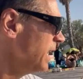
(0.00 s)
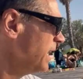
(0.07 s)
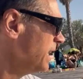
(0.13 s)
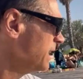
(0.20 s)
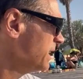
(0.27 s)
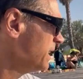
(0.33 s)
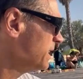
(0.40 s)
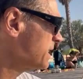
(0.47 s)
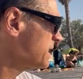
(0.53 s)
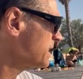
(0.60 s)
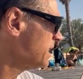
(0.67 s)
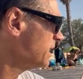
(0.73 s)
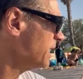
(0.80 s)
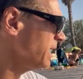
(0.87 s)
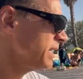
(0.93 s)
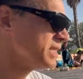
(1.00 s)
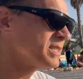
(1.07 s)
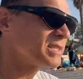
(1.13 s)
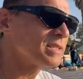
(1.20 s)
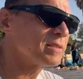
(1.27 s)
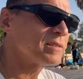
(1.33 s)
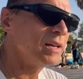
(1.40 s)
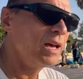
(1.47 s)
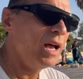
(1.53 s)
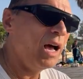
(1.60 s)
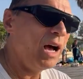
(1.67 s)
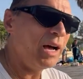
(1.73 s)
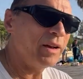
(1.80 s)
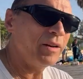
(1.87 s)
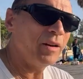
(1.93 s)
And it's
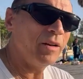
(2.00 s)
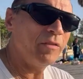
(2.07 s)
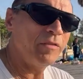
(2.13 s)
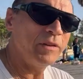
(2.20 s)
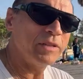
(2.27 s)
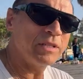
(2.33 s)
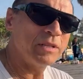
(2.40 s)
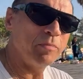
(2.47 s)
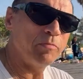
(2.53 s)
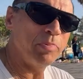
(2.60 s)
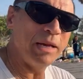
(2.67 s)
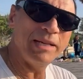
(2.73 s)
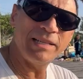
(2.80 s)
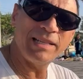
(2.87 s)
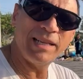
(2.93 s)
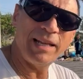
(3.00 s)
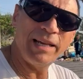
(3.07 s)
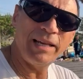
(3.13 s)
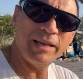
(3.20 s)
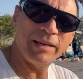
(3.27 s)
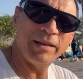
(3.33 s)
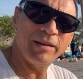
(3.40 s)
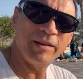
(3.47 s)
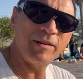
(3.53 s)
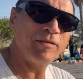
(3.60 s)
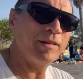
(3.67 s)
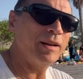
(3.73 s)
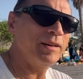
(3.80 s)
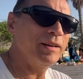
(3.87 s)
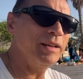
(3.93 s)
I don't know if it's the best lake
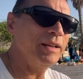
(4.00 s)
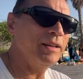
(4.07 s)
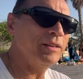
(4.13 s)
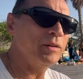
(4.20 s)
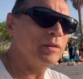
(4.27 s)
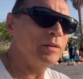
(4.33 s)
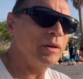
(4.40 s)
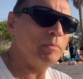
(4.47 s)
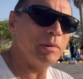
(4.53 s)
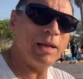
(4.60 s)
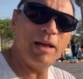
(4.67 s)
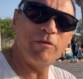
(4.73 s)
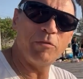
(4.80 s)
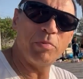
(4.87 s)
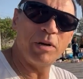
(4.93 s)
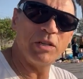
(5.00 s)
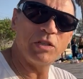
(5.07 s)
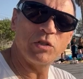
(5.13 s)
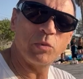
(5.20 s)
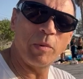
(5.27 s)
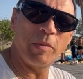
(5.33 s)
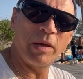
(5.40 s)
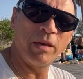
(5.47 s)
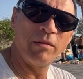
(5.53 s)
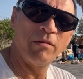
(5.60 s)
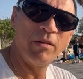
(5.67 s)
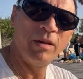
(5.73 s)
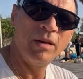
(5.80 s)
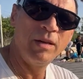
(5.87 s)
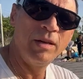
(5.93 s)
around here, but everybody's swimming.
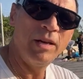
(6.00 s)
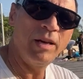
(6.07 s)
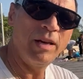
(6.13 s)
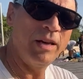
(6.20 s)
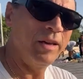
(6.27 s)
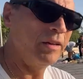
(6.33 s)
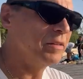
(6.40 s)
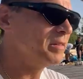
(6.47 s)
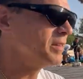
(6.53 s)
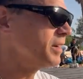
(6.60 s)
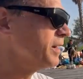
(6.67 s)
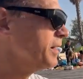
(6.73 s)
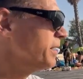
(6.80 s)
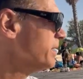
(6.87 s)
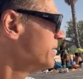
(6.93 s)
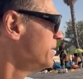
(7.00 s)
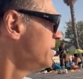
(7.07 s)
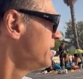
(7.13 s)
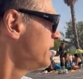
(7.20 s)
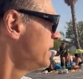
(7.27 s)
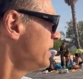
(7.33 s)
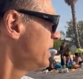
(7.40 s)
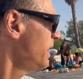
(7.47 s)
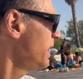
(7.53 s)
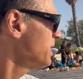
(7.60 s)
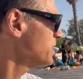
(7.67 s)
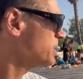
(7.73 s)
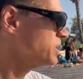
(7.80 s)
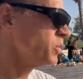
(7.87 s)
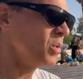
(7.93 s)
And
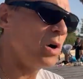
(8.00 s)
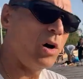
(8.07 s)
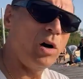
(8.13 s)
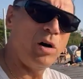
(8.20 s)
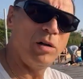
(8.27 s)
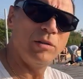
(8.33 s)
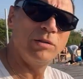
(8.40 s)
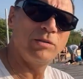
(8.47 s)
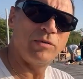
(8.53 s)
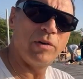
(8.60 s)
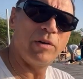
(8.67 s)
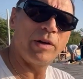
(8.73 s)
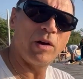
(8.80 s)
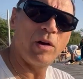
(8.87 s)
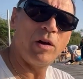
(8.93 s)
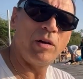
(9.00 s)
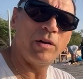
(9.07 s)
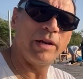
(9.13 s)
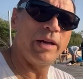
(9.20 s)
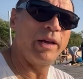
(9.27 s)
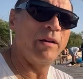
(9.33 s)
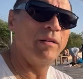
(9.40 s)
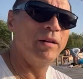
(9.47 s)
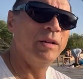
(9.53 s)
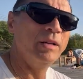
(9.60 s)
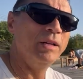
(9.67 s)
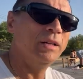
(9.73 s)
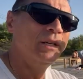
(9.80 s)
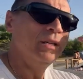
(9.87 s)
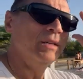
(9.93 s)
it's still hot, it's very hot here.
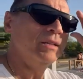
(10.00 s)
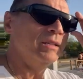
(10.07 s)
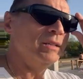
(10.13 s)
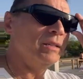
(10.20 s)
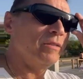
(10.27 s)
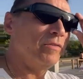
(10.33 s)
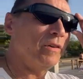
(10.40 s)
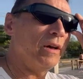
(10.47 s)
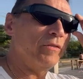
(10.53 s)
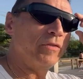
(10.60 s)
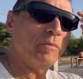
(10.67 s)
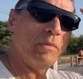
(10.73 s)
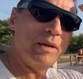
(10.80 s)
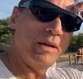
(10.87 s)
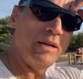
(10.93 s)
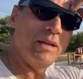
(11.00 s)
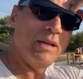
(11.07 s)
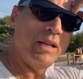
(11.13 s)
The flight from the